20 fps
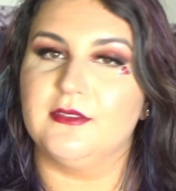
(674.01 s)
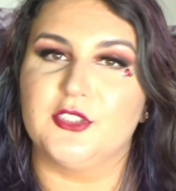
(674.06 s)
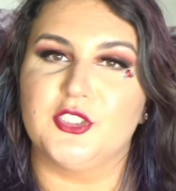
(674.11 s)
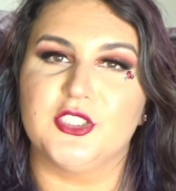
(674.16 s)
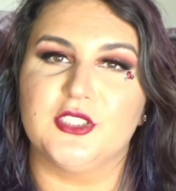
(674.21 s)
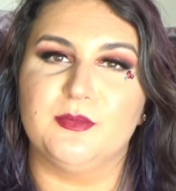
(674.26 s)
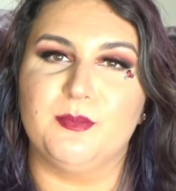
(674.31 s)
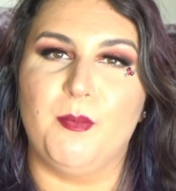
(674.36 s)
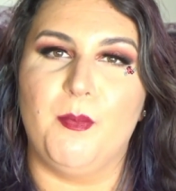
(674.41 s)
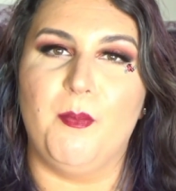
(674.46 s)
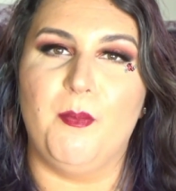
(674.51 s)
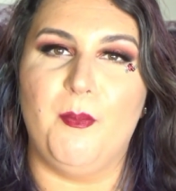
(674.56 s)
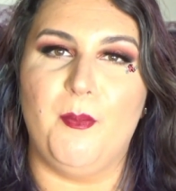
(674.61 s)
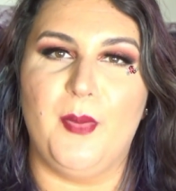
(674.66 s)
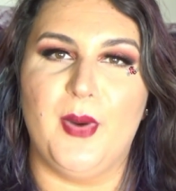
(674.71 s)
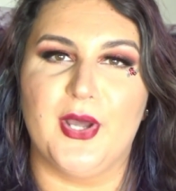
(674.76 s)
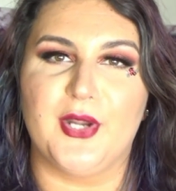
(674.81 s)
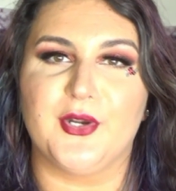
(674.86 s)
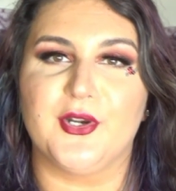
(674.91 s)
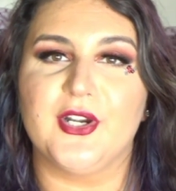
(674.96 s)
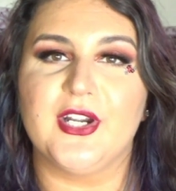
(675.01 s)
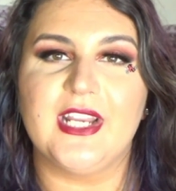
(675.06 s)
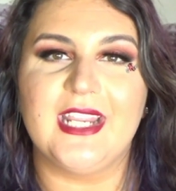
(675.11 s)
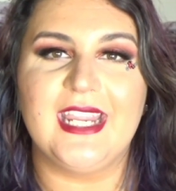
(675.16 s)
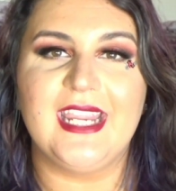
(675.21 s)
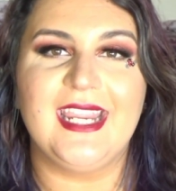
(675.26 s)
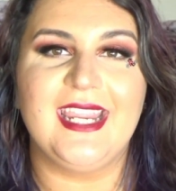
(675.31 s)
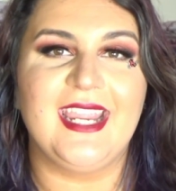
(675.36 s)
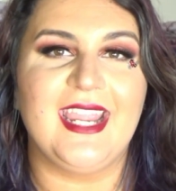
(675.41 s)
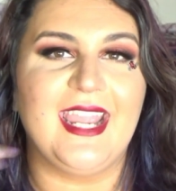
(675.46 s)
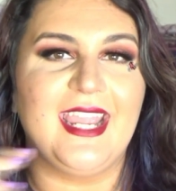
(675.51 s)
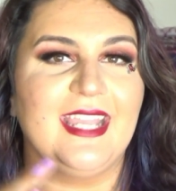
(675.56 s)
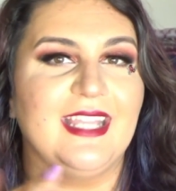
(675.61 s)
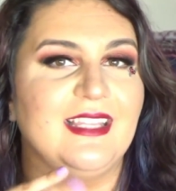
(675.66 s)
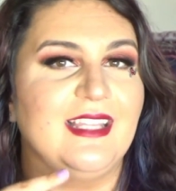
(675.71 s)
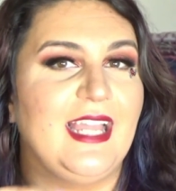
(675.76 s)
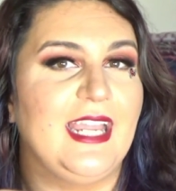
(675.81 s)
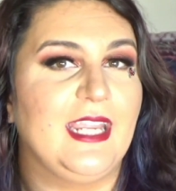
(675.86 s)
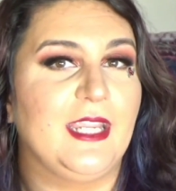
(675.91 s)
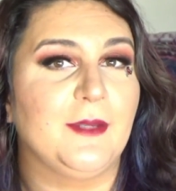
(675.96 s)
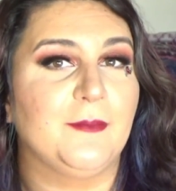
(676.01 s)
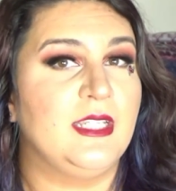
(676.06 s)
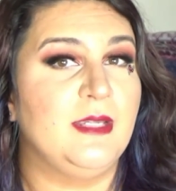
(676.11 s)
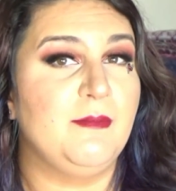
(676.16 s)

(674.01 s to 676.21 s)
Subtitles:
just buttery. It like